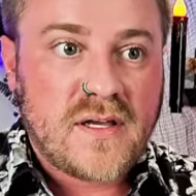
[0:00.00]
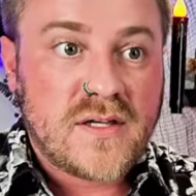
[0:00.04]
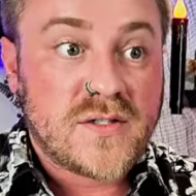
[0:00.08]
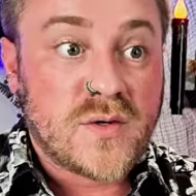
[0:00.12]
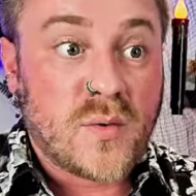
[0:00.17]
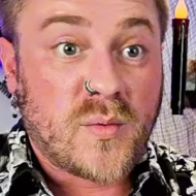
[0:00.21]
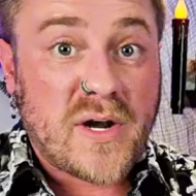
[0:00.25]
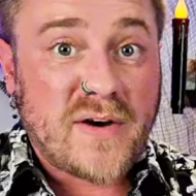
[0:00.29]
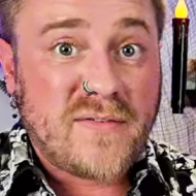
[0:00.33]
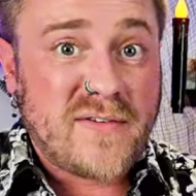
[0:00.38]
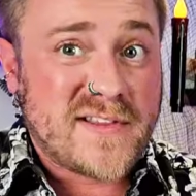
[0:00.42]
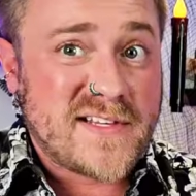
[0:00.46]
So
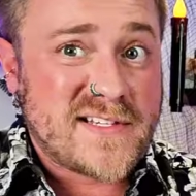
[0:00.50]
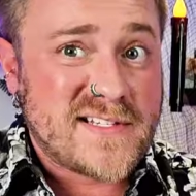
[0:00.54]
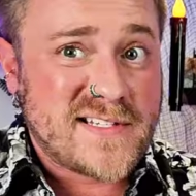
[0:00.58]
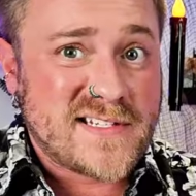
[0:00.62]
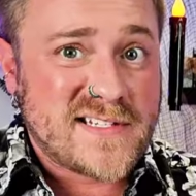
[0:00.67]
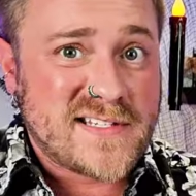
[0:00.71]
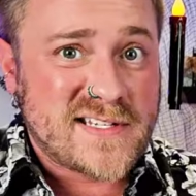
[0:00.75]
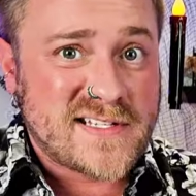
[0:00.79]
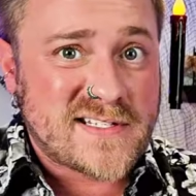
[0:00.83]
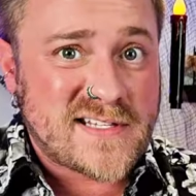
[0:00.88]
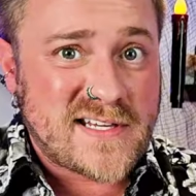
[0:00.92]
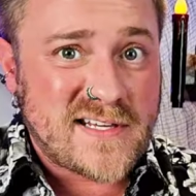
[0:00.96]
whatever this
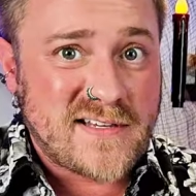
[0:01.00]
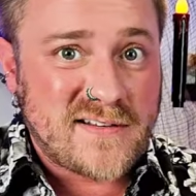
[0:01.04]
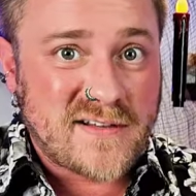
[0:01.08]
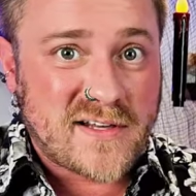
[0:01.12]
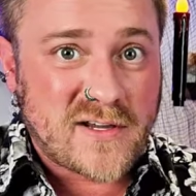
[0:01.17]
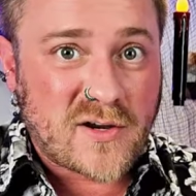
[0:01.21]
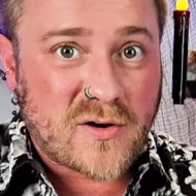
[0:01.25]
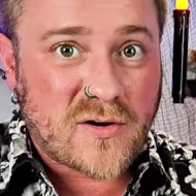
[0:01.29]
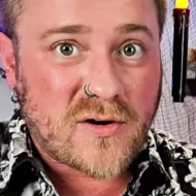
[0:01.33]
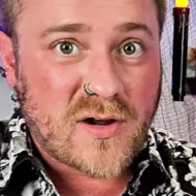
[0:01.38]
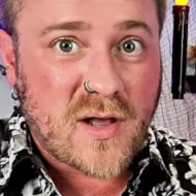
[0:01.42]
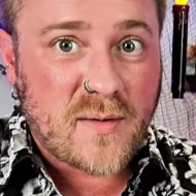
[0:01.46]
is that's
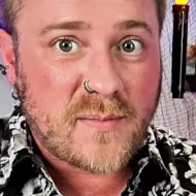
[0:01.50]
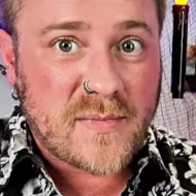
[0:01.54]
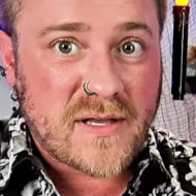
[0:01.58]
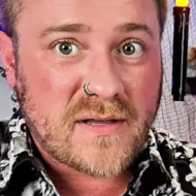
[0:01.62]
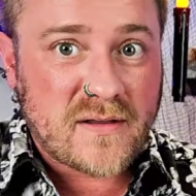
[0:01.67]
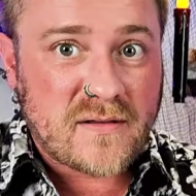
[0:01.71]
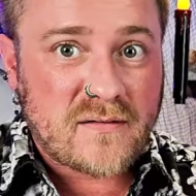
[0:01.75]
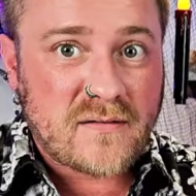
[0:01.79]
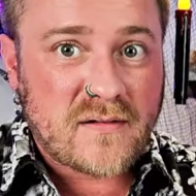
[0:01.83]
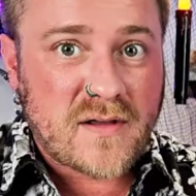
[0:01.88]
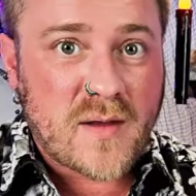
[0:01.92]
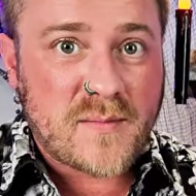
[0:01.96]
healing or
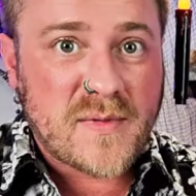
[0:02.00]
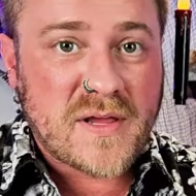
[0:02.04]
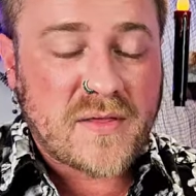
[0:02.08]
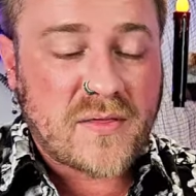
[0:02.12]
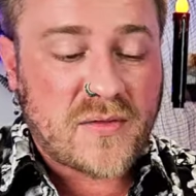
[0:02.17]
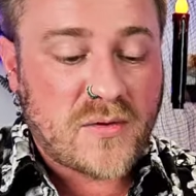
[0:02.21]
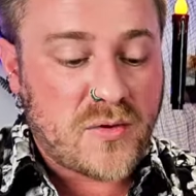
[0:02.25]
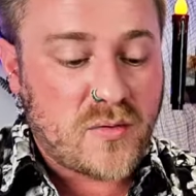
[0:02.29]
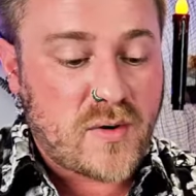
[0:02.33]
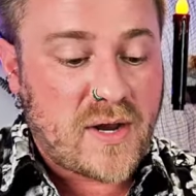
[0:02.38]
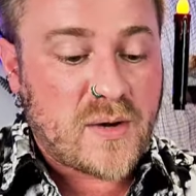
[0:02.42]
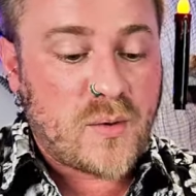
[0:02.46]
coming through,